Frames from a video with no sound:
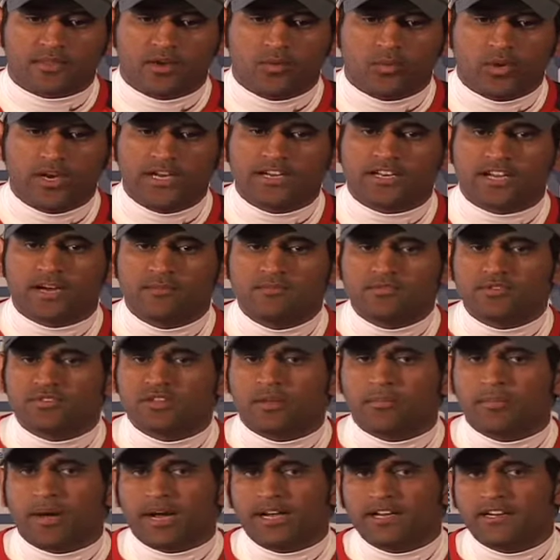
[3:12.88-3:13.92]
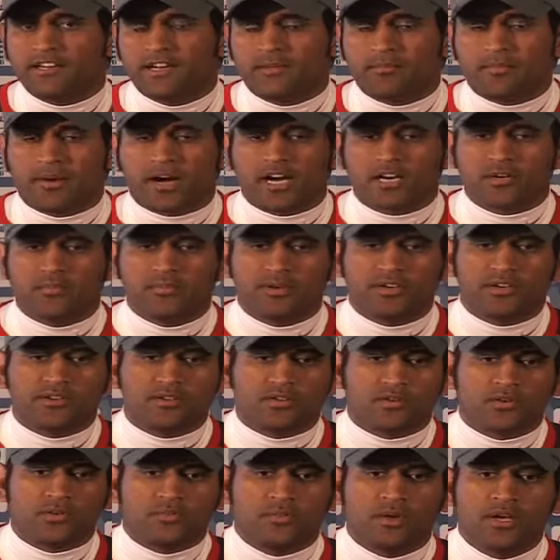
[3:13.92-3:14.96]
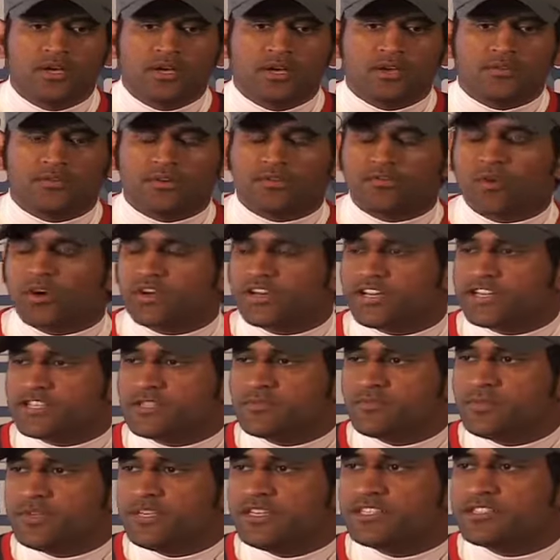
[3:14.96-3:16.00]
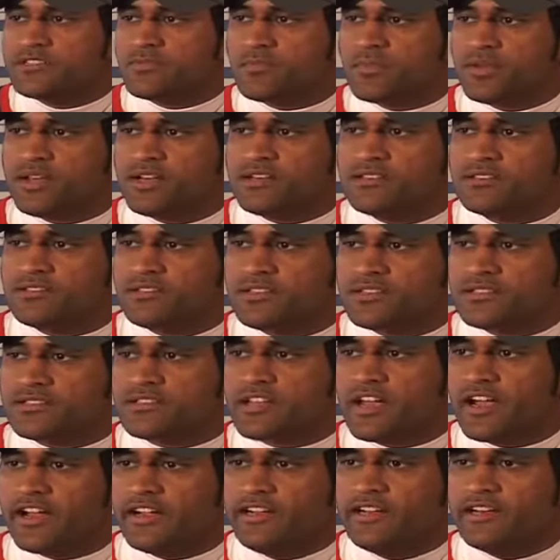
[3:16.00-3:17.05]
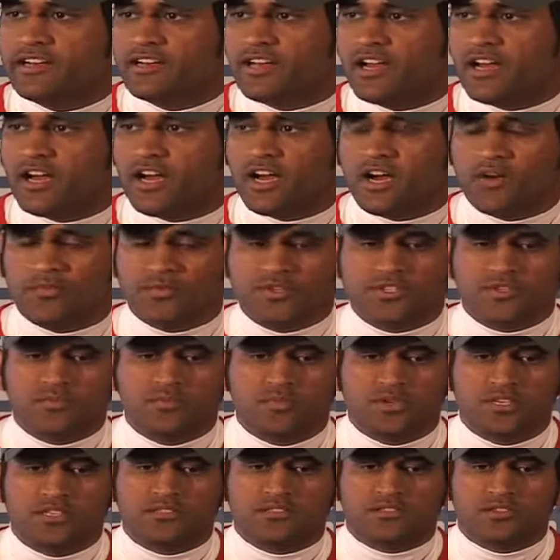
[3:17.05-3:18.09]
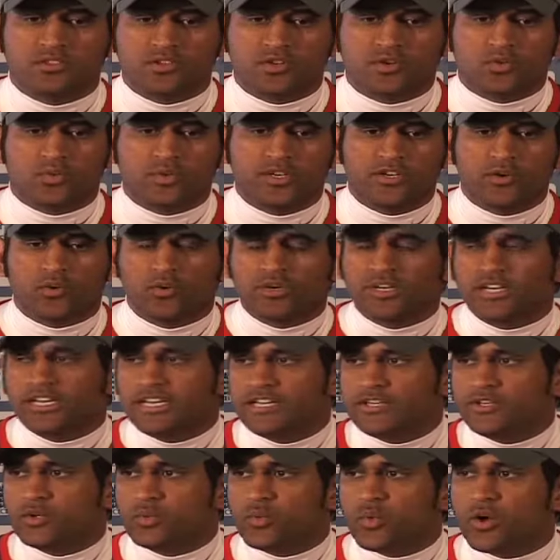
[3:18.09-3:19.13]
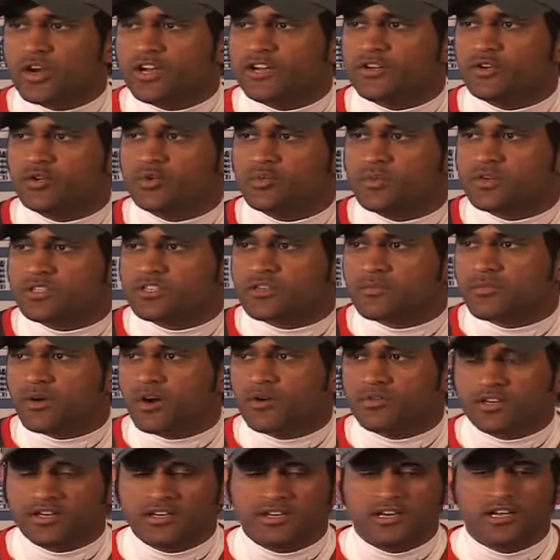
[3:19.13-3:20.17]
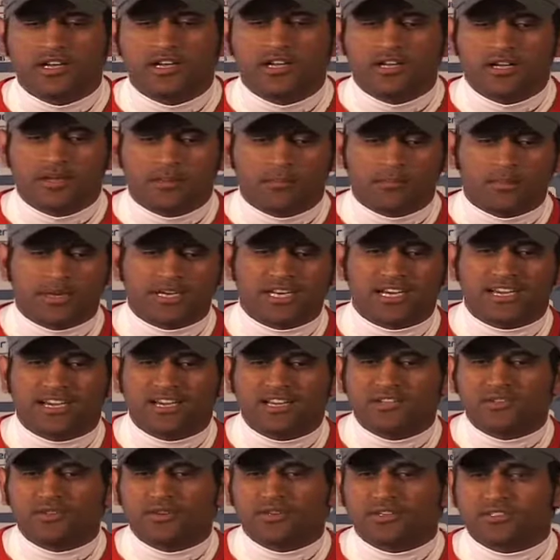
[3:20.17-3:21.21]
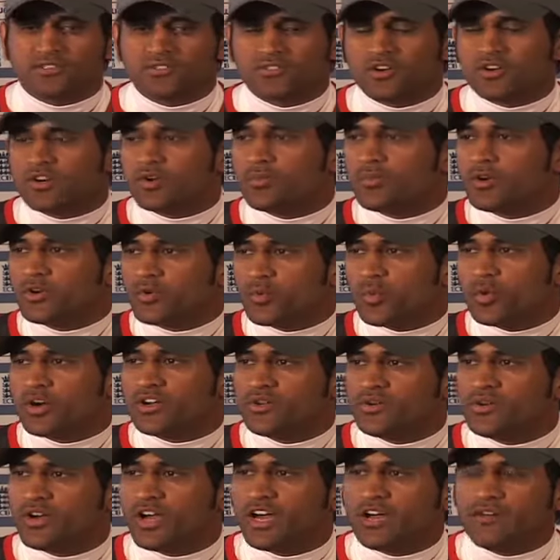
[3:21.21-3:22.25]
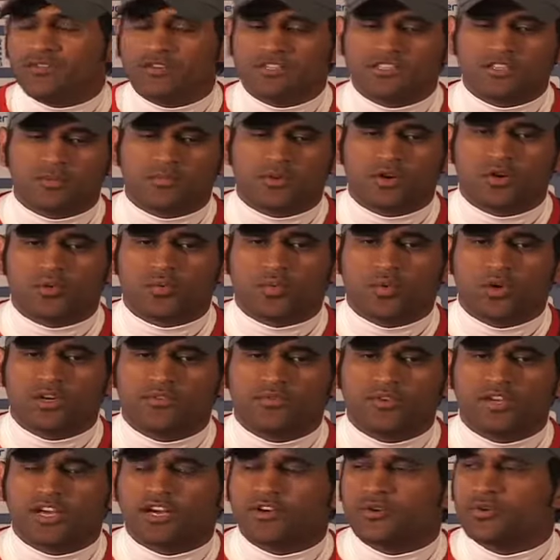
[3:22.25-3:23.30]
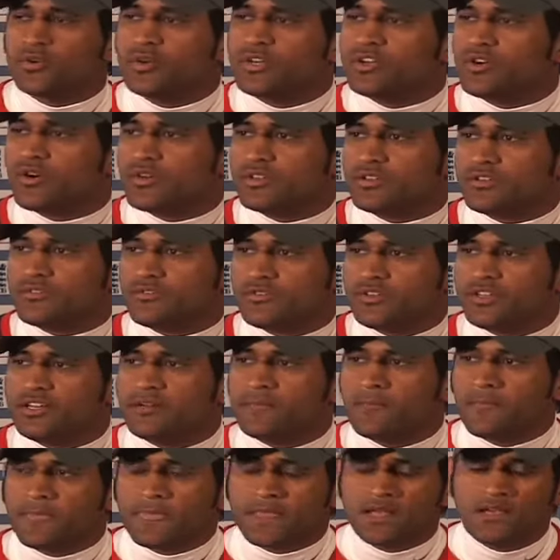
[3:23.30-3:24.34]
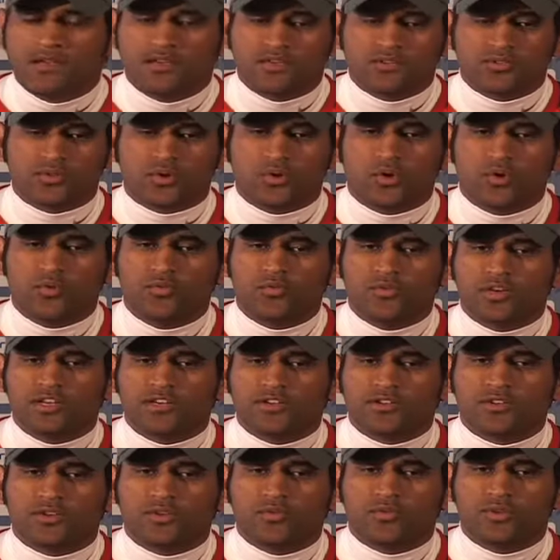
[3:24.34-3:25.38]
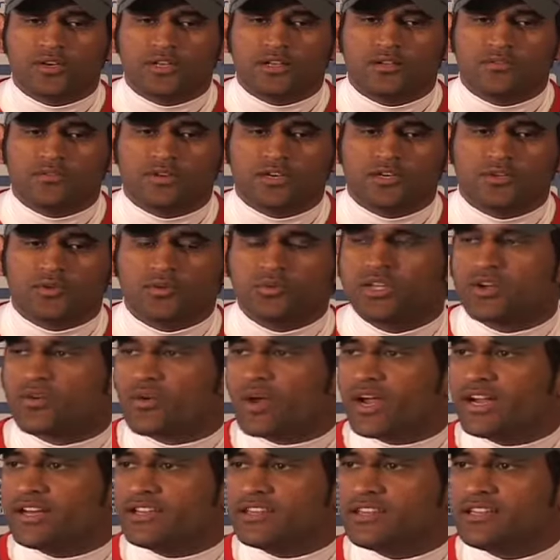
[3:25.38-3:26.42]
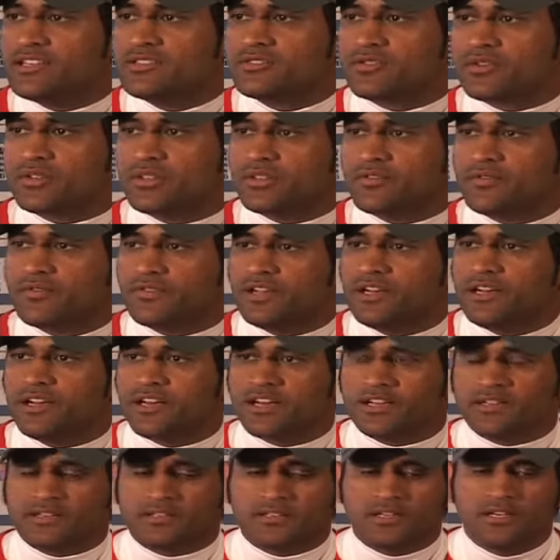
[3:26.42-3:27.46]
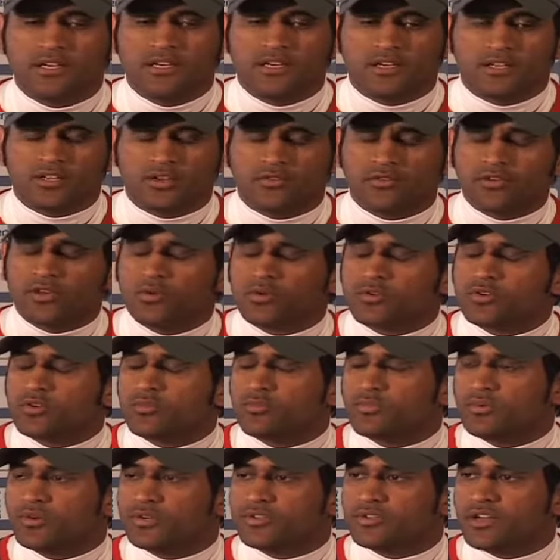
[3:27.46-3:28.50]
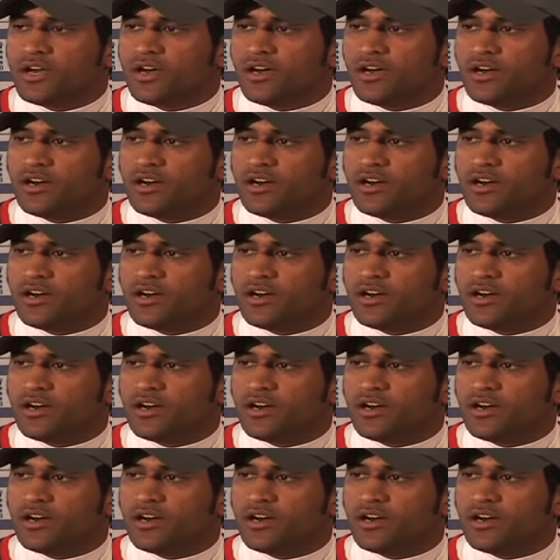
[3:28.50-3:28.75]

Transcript: when it comes to the batting department, you know, we've got experienced players in the side, which means, you know, we don't need to worry too much about it. But again, you know, it's not about what you have, it's about what we are doing on the field. So hopefully, you know, we'll do the right things on the field, and, you know, we'll look to put